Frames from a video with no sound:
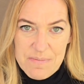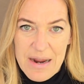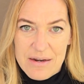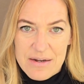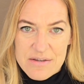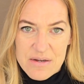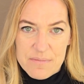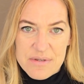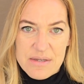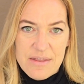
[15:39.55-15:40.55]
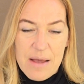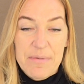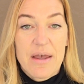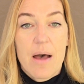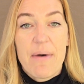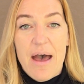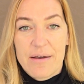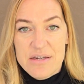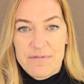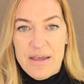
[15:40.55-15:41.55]
mechanisms that become
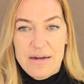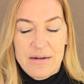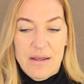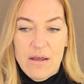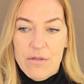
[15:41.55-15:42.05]
activated